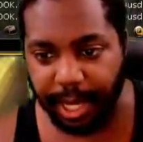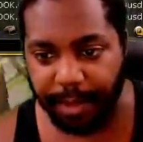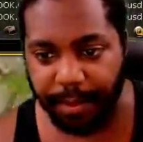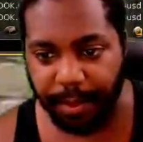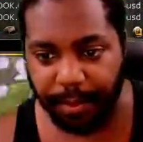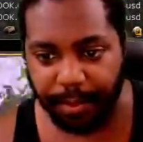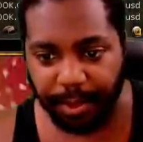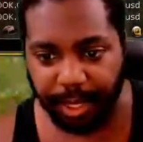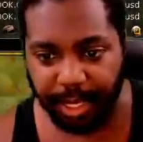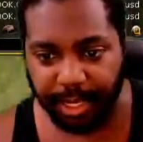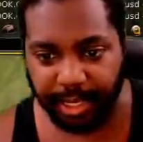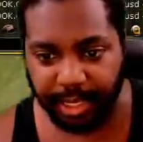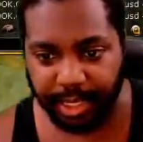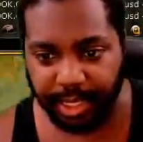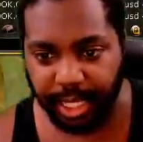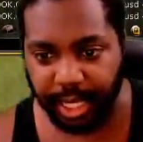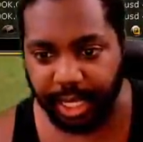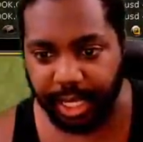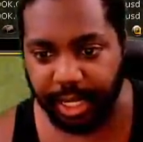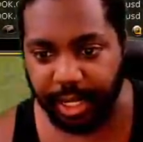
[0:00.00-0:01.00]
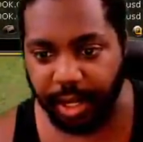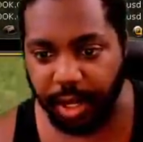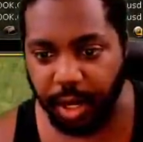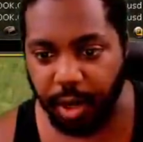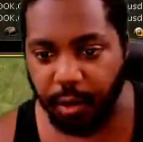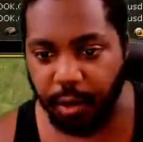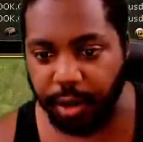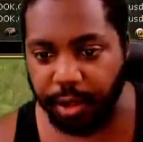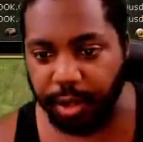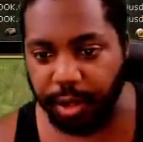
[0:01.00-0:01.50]
of people like to check
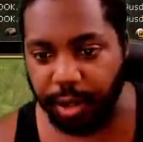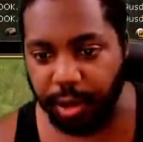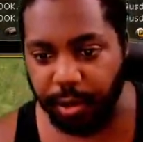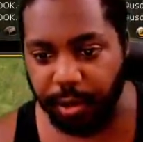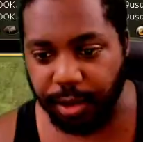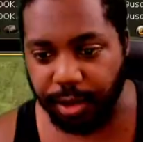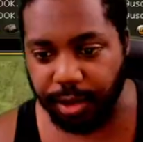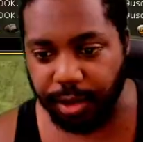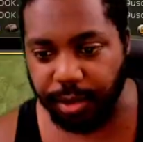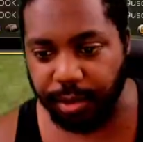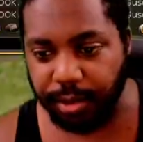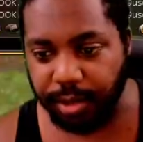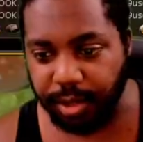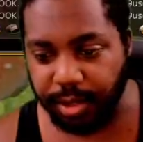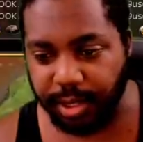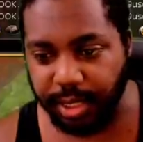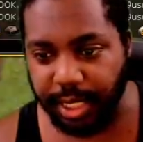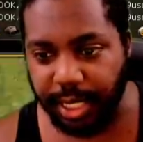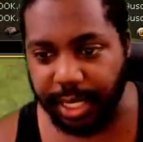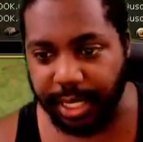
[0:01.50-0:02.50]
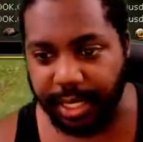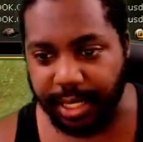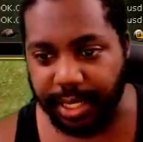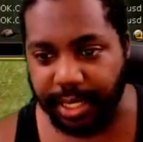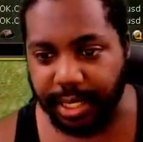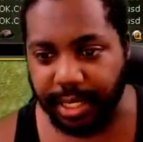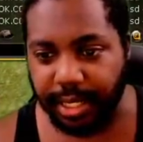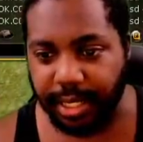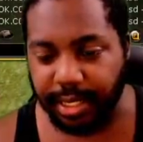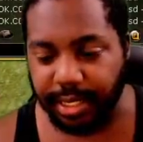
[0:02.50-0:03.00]
while they're going through. They'll check
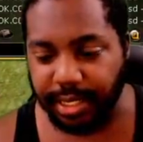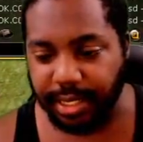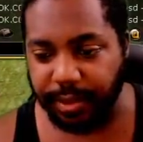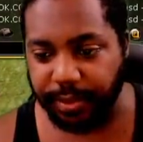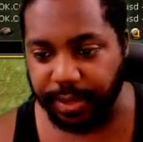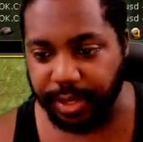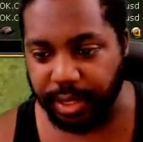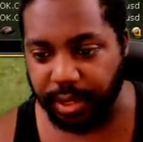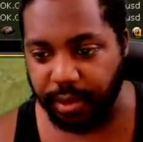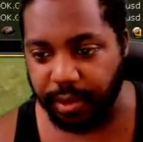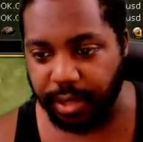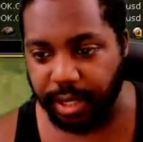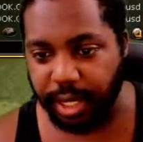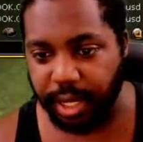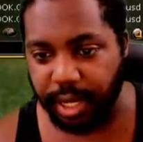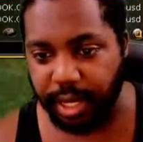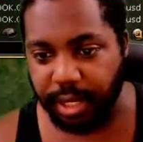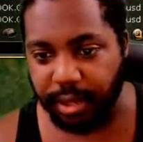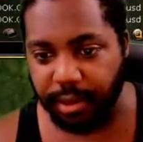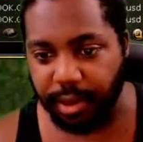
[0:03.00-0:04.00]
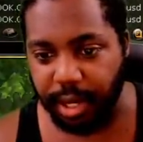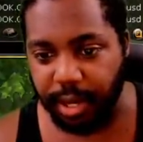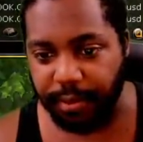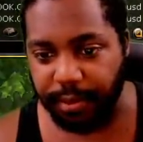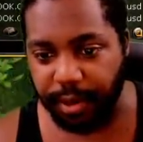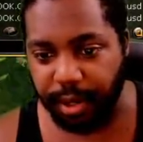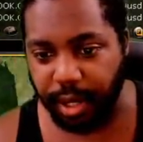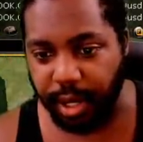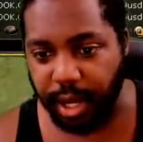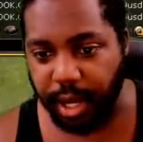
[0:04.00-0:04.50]
and see what's going on or
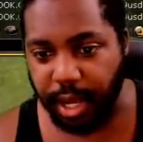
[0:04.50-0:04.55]
whatever.